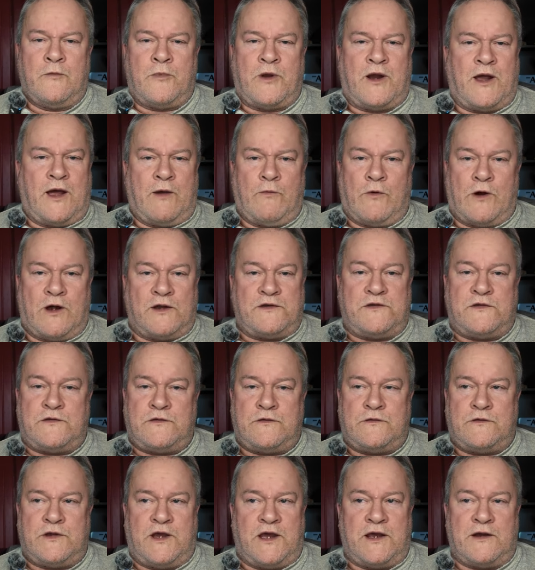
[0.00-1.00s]
But I
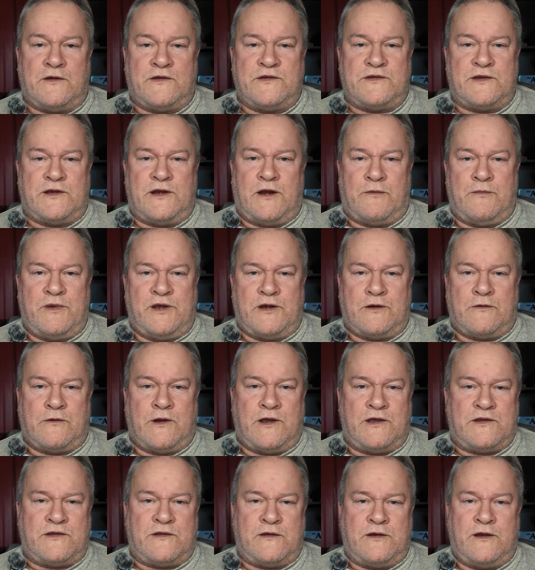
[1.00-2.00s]
watch channels that I'm
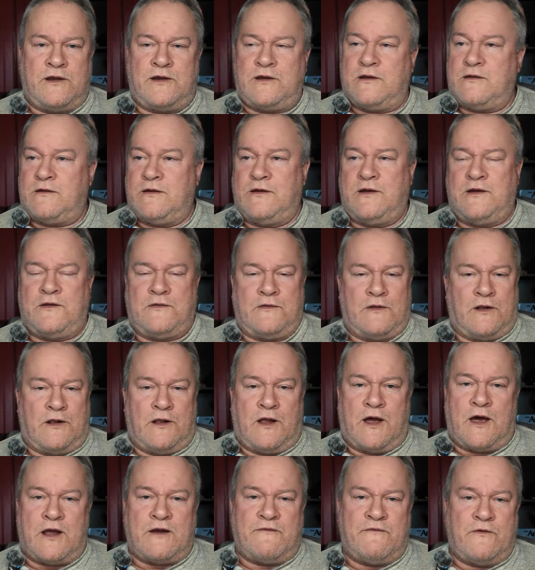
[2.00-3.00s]
interested in, and a
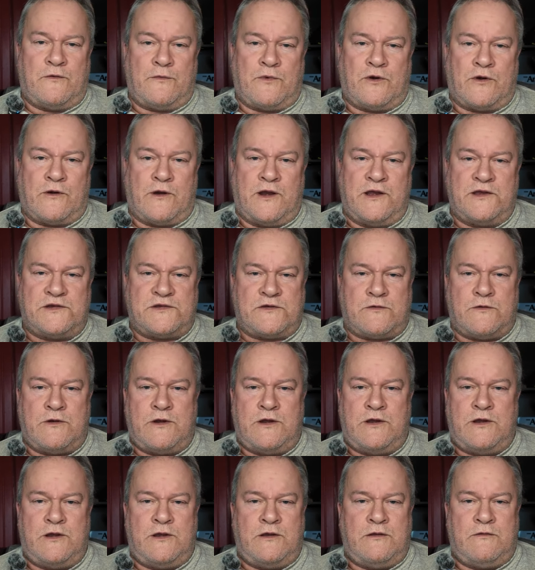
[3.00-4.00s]
lot of them are
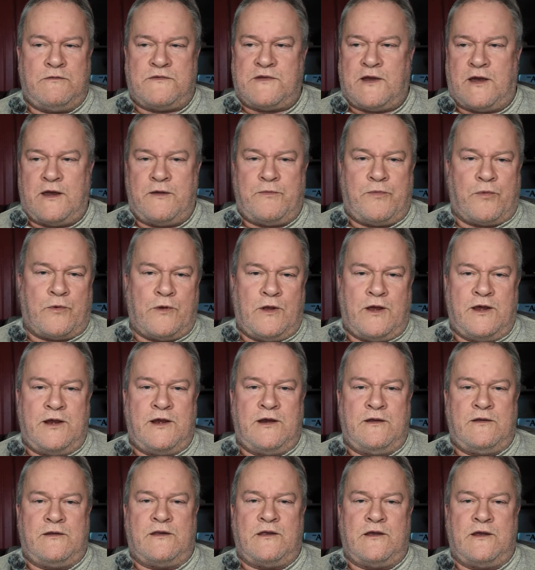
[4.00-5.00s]
history type
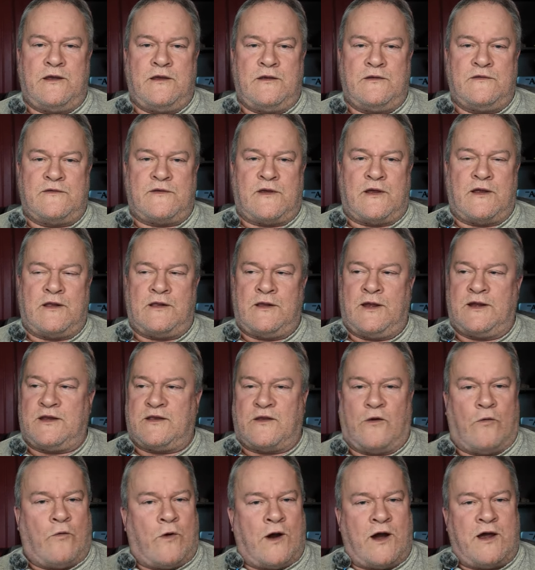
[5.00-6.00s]
related things, uh,
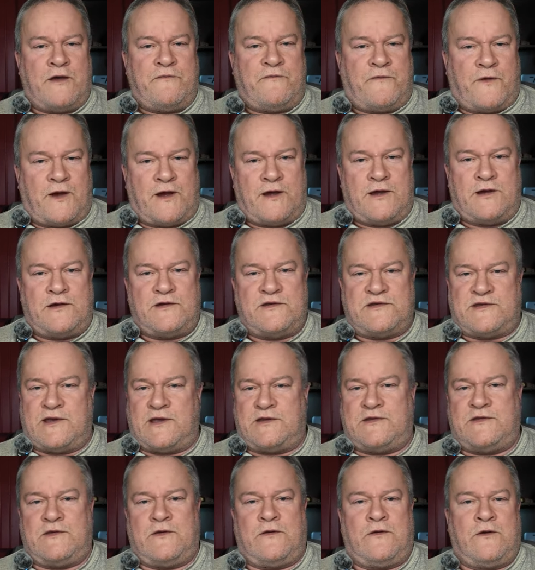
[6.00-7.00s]
like the Why Files.
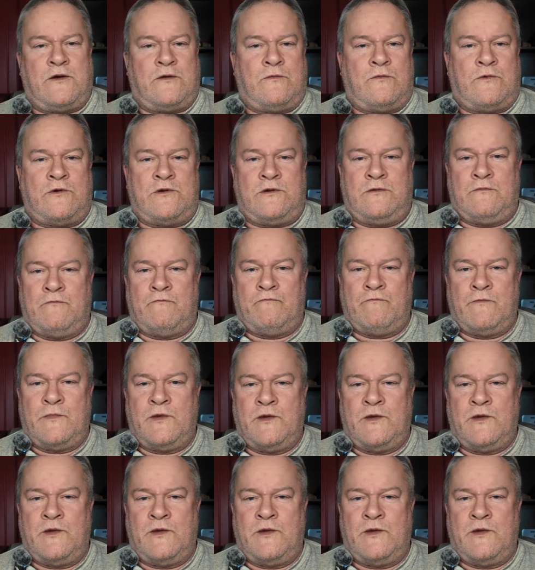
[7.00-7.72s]
That's a good one.